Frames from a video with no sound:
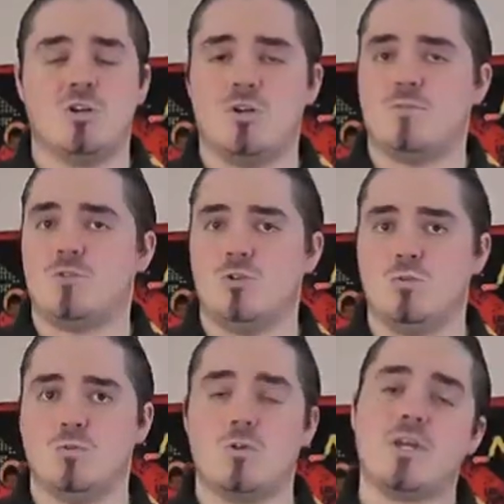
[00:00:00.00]
at NERF
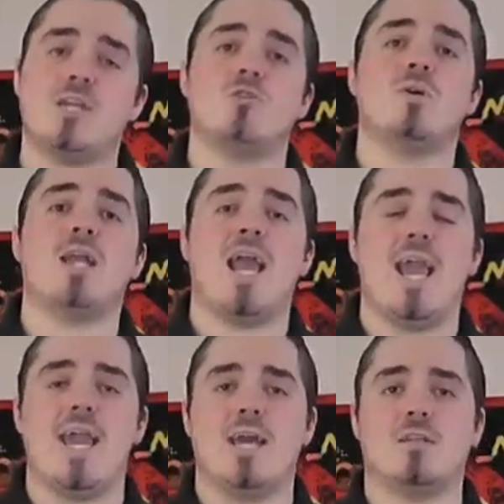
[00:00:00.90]
to look into it,
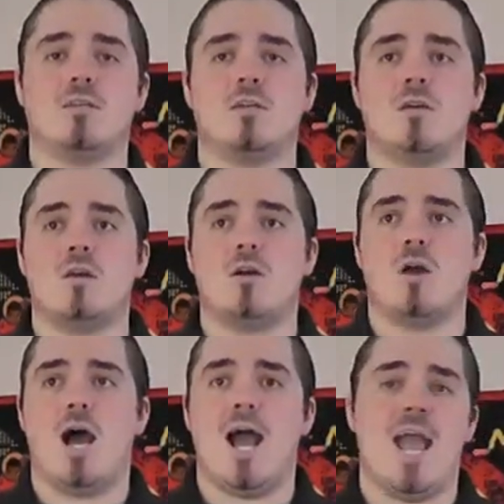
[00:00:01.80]
and
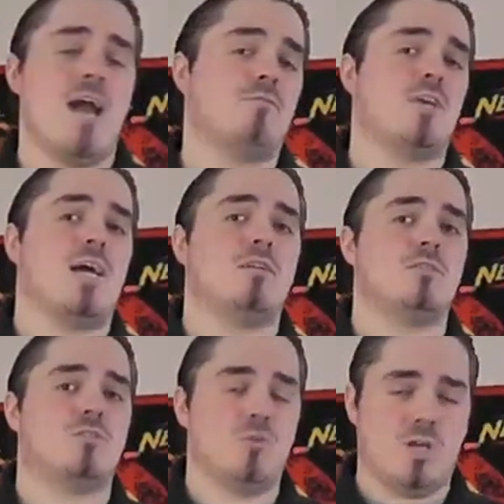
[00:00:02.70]
I have
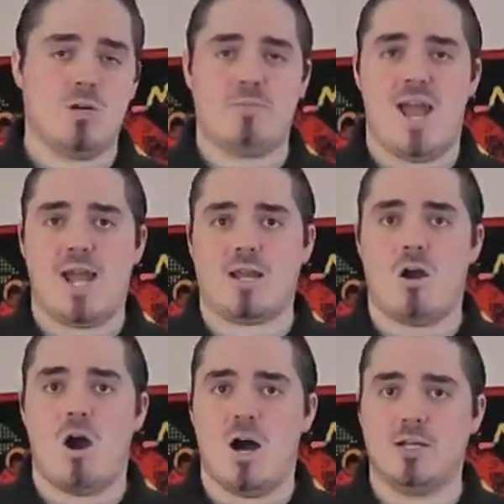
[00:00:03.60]
yet to hear back
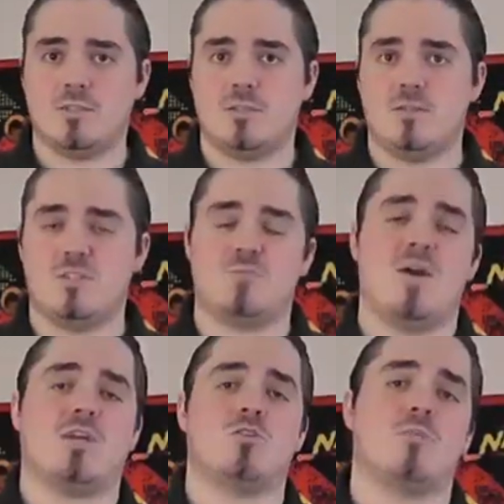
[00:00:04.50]
on the
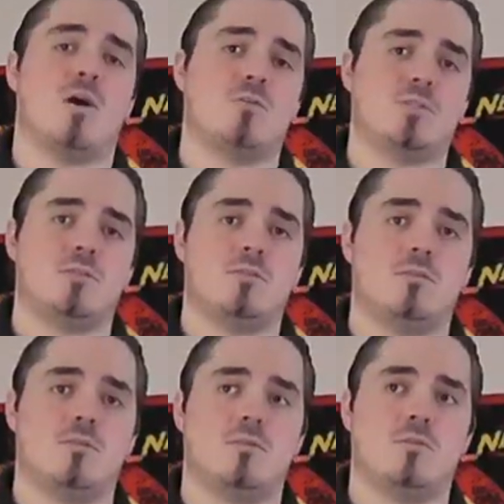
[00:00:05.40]
Spectre about,
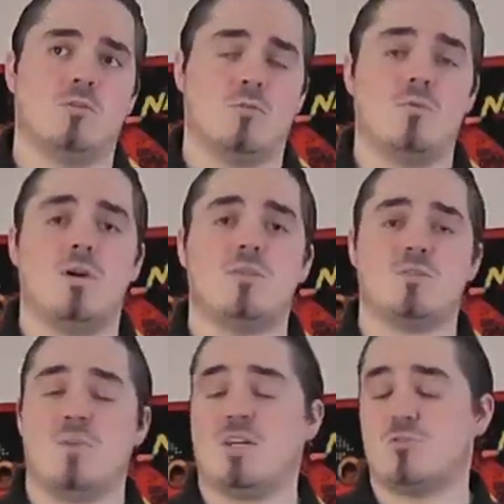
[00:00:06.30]
or the
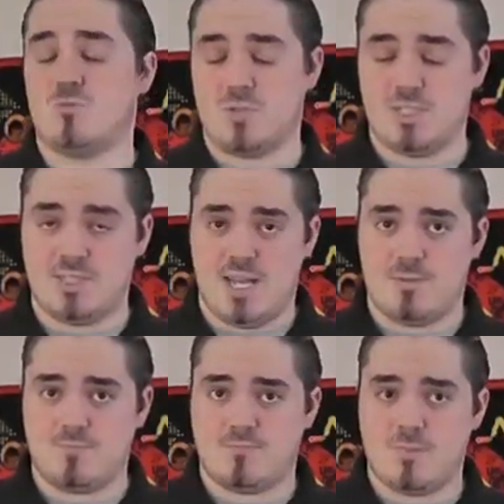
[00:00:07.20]
Spectre's release
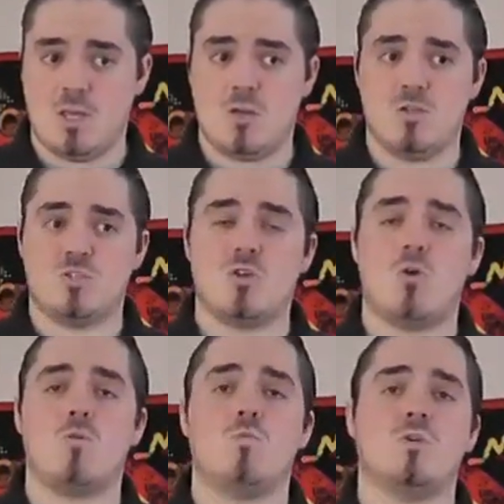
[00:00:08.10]
date.
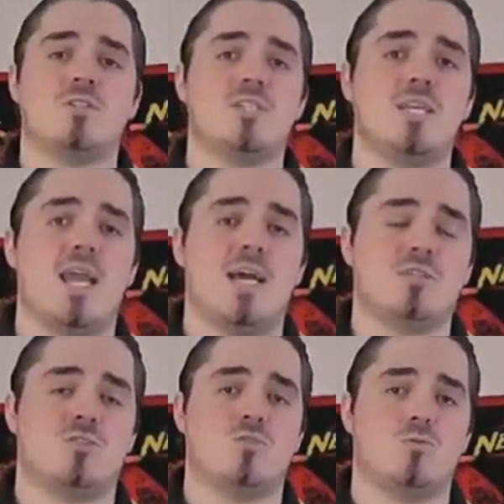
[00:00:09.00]
So we'll see
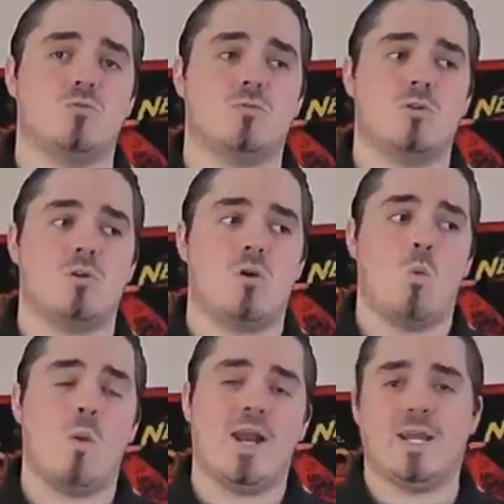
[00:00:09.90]
as to
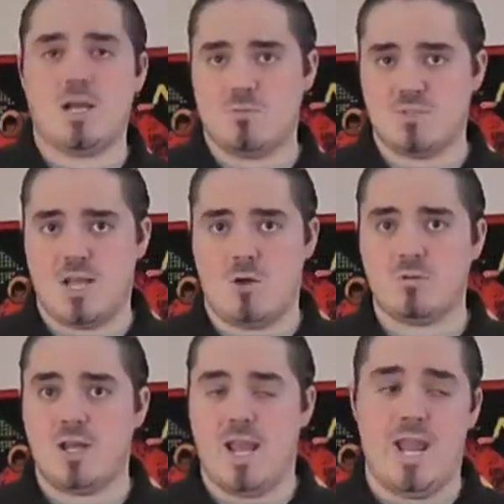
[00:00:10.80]
when it comes
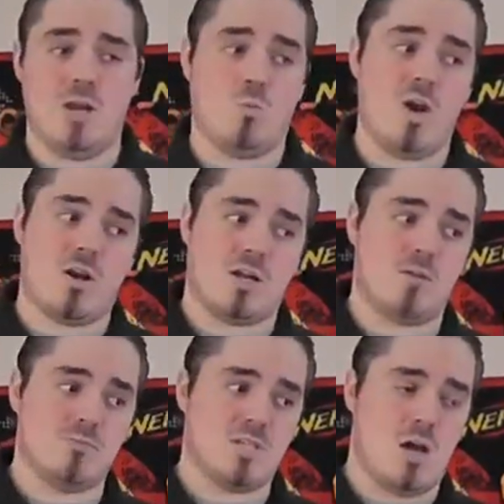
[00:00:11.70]
out and where it
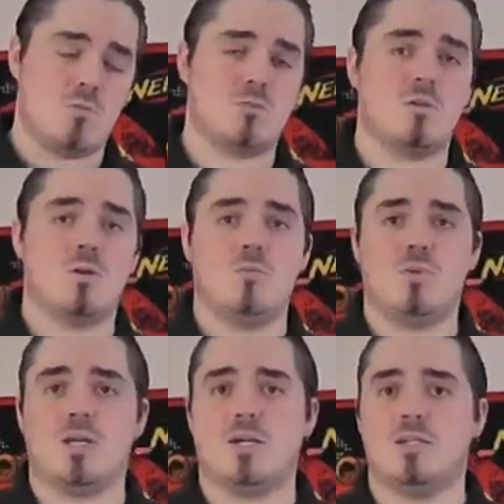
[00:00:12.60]
comes out,
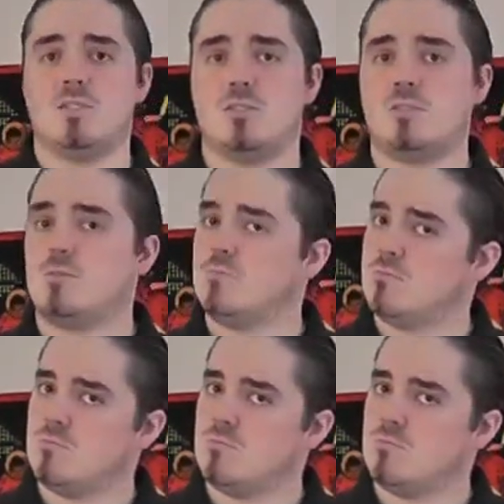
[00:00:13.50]
because